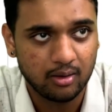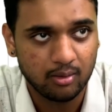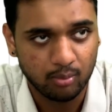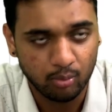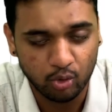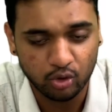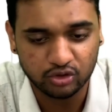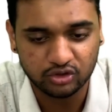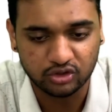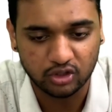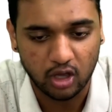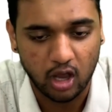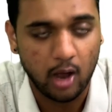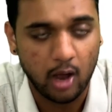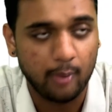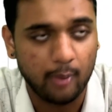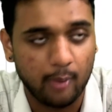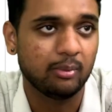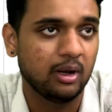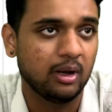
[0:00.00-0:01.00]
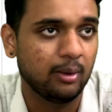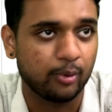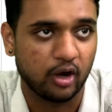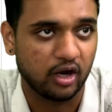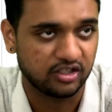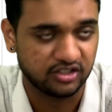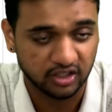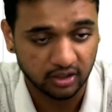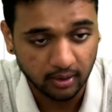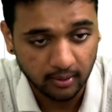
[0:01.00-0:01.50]
most optimal
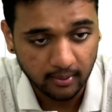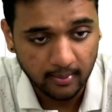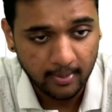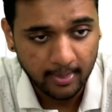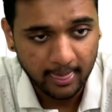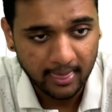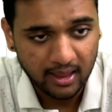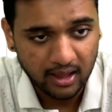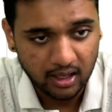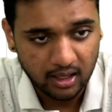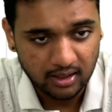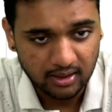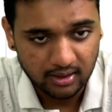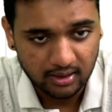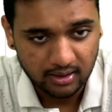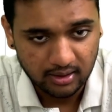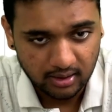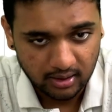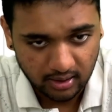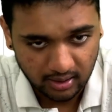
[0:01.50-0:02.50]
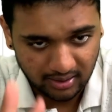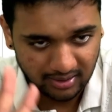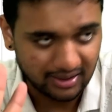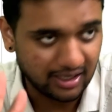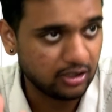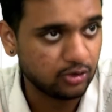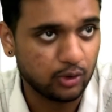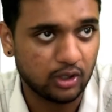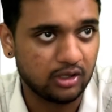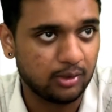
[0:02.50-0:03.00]
production.
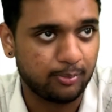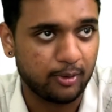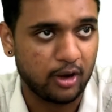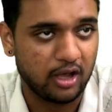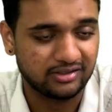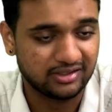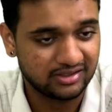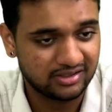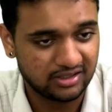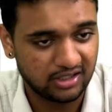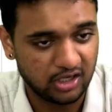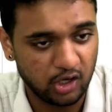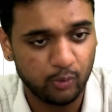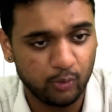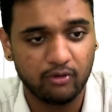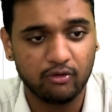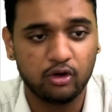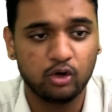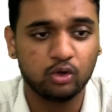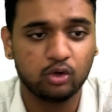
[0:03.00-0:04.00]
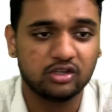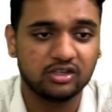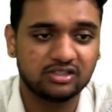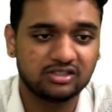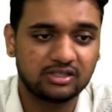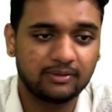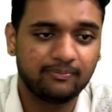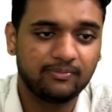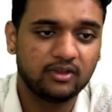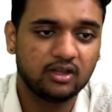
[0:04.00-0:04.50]
That is what the process. Now we will do
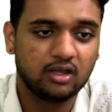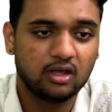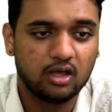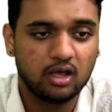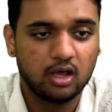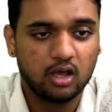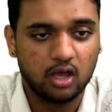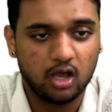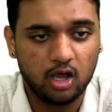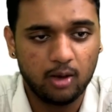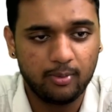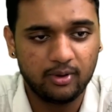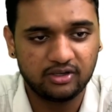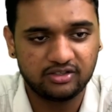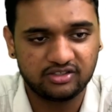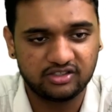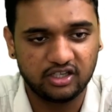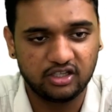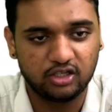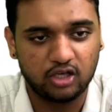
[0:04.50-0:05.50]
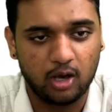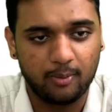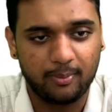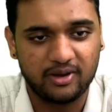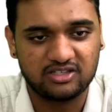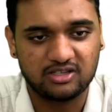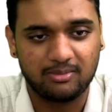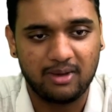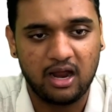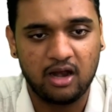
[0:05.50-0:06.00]
this. Herbers
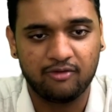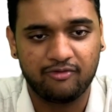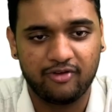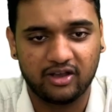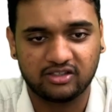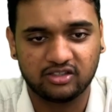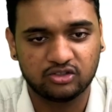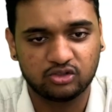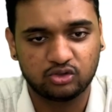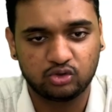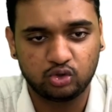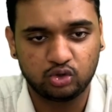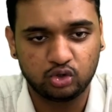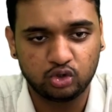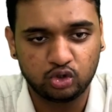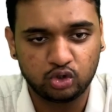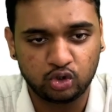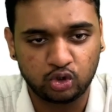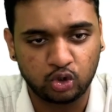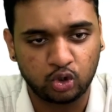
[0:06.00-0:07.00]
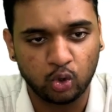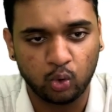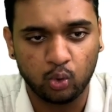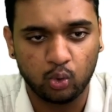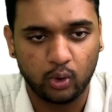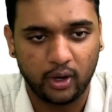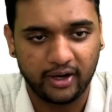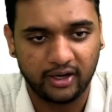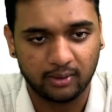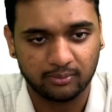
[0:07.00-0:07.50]
Incorporation manufactures 2
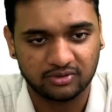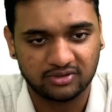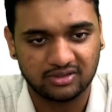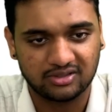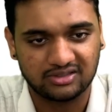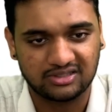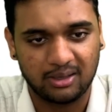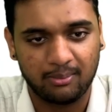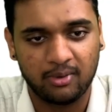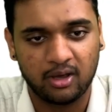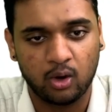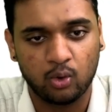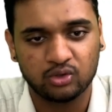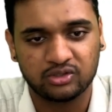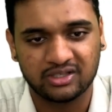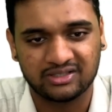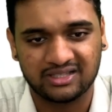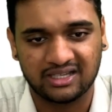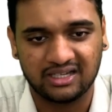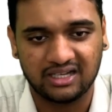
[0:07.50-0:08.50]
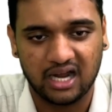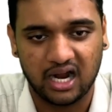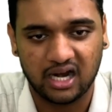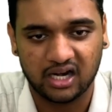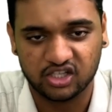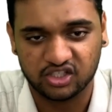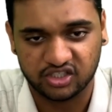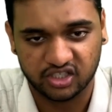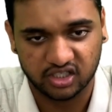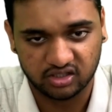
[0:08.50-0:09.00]
items, summer houses and
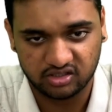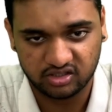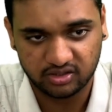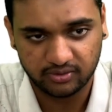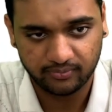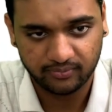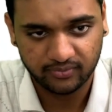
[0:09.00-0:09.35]
garden sheds.